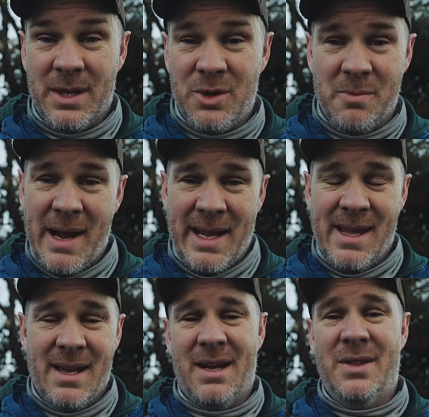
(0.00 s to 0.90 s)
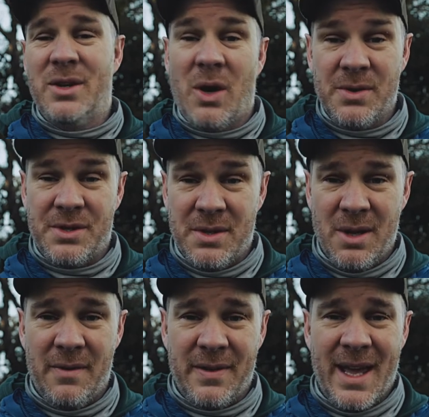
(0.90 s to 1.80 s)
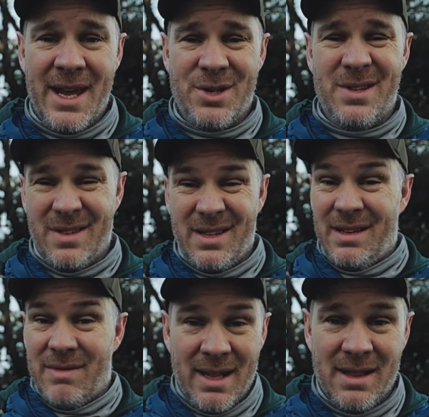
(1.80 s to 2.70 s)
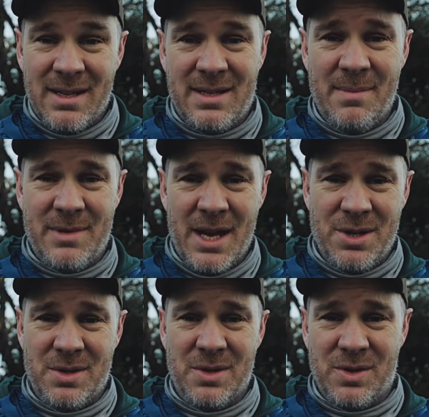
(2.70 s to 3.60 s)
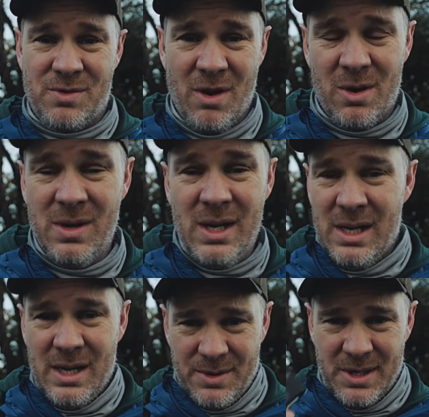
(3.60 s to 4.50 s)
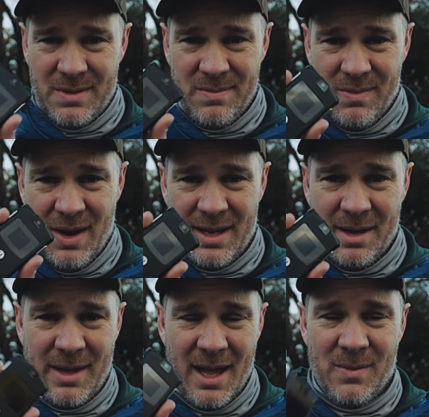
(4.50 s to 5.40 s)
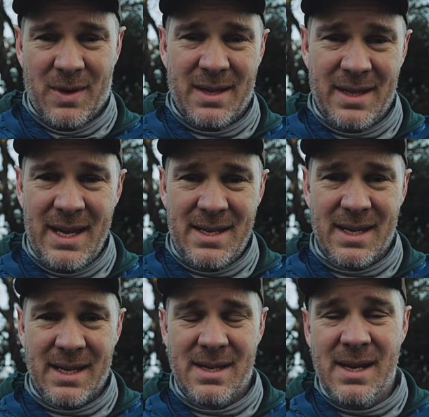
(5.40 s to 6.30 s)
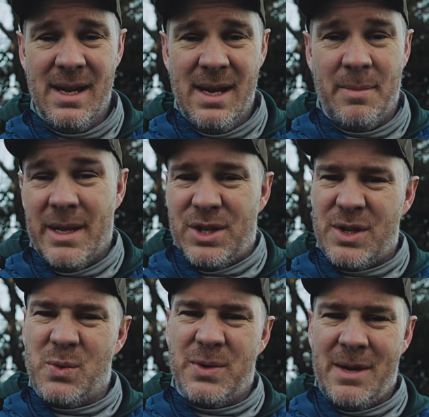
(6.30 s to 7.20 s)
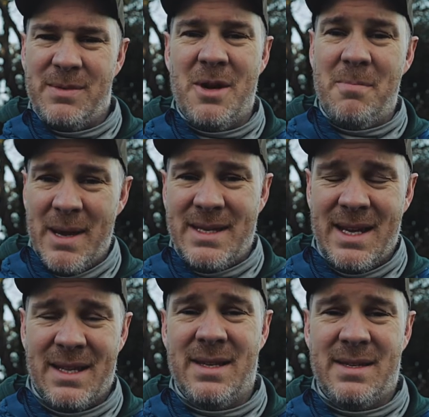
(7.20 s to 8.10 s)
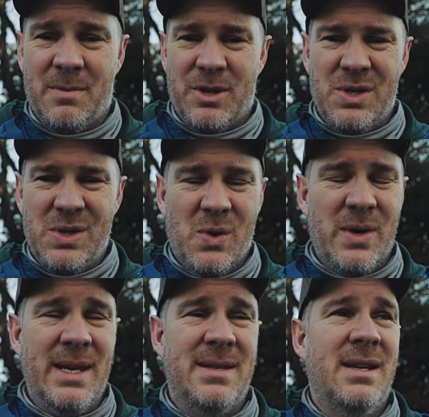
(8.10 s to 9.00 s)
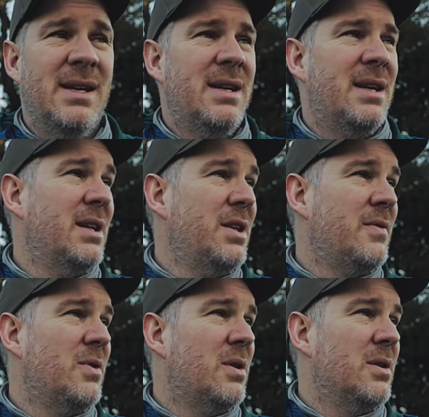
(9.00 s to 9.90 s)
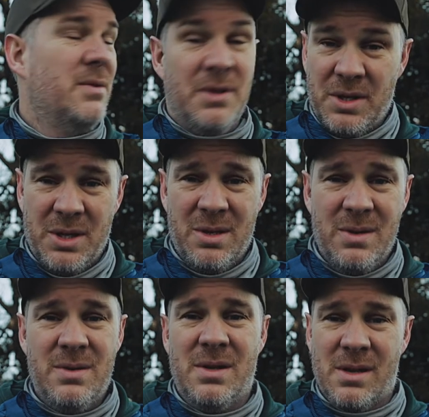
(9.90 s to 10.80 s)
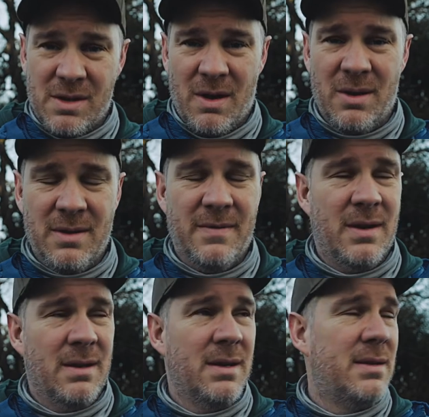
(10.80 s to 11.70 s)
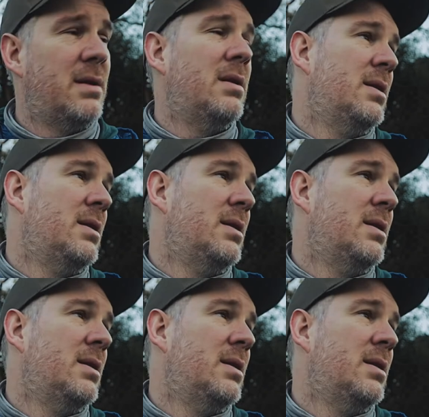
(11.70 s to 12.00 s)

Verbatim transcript: social media and the constant notifications and the endless temptation to scroll, which is why I end up getting one of these things. But it just all seems so busy and there's so much noise, and then you've got the news and coronavirus.